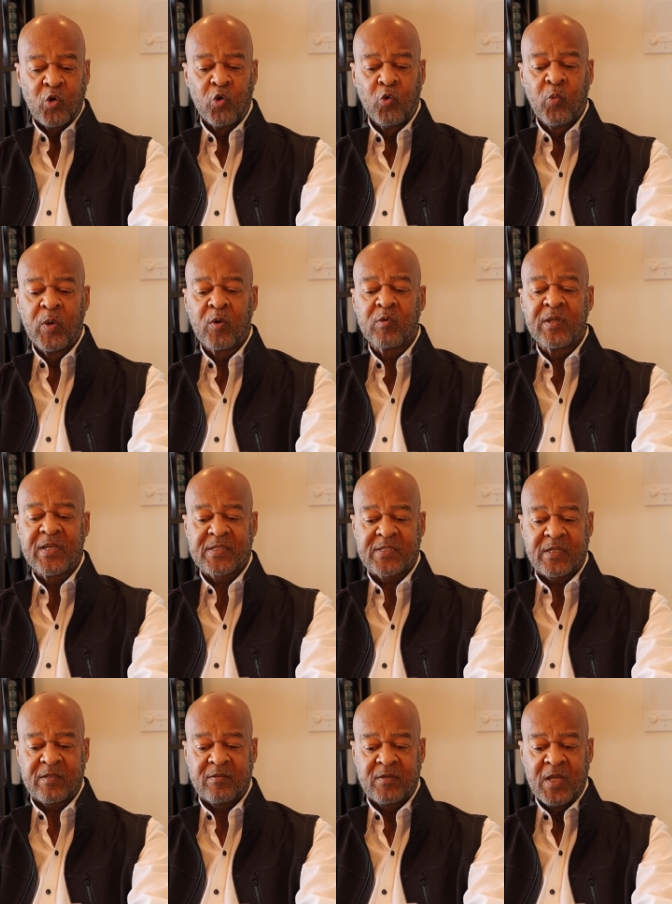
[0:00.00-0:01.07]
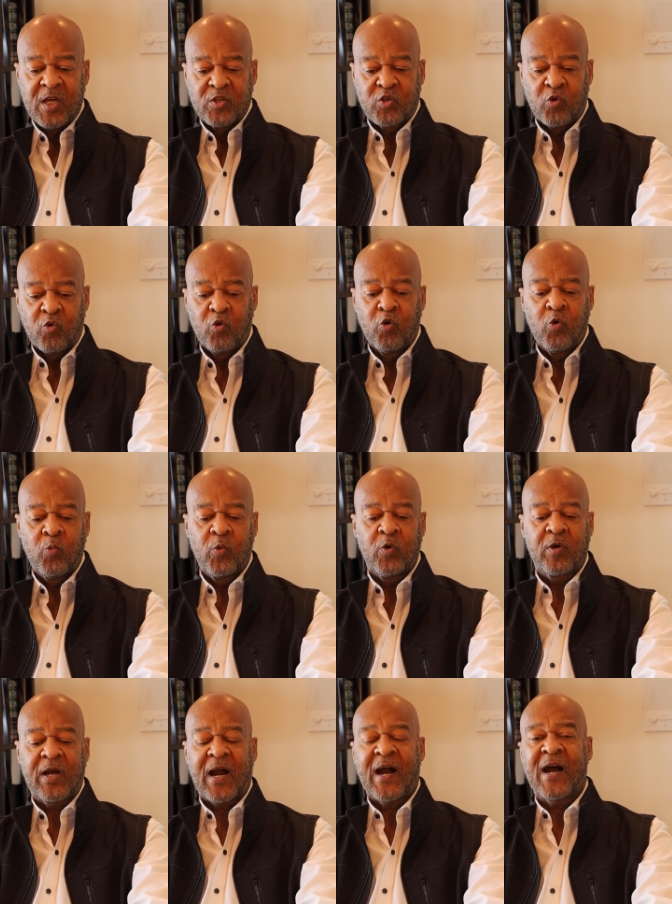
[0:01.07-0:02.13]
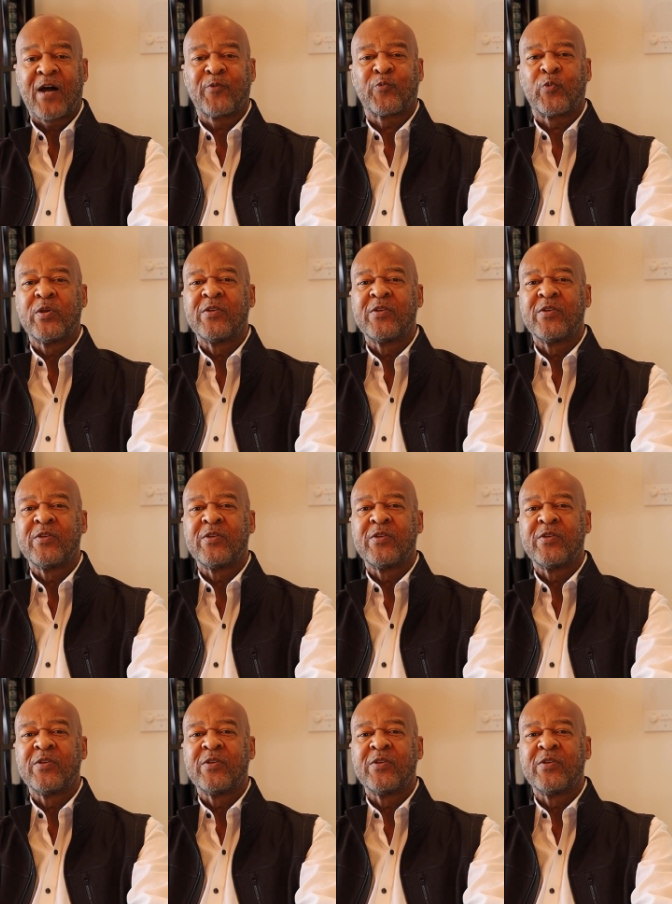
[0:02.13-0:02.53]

Who will listen? To whom will God